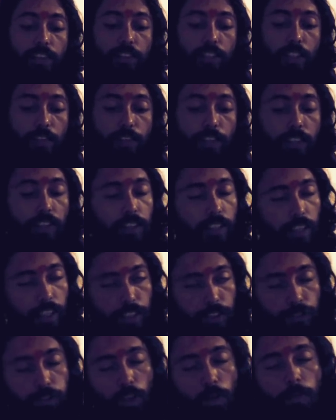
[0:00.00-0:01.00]
receiving
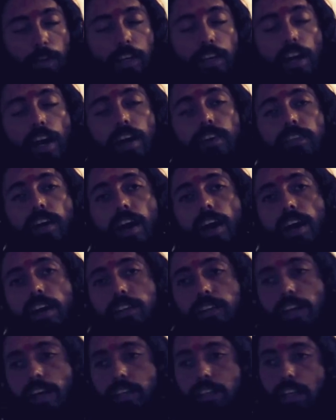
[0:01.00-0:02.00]
threats from
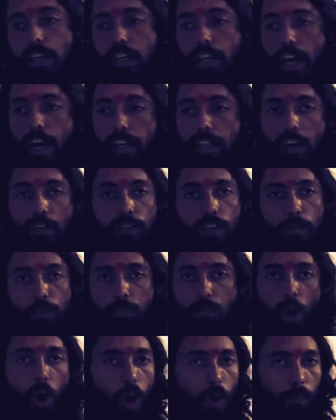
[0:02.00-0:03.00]
Al-Qaeda that Al-Qaeda will
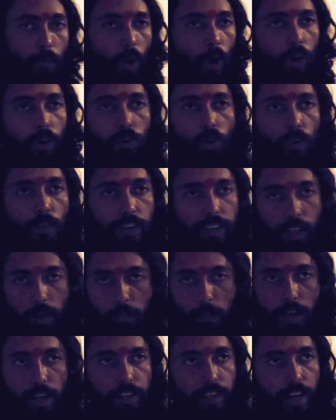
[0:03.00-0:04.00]
bomb all
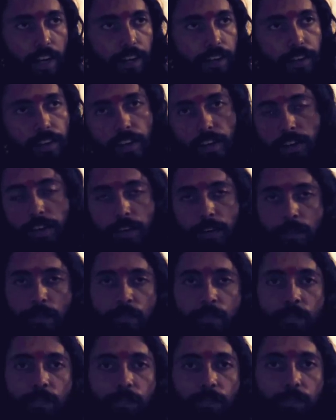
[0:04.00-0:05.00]
Govardhan Mutt
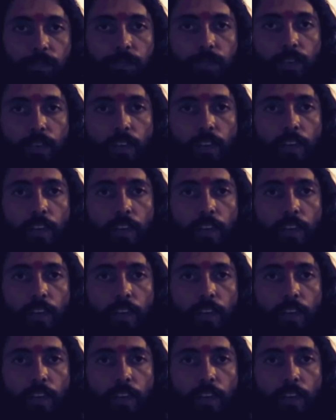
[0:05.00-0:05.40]
and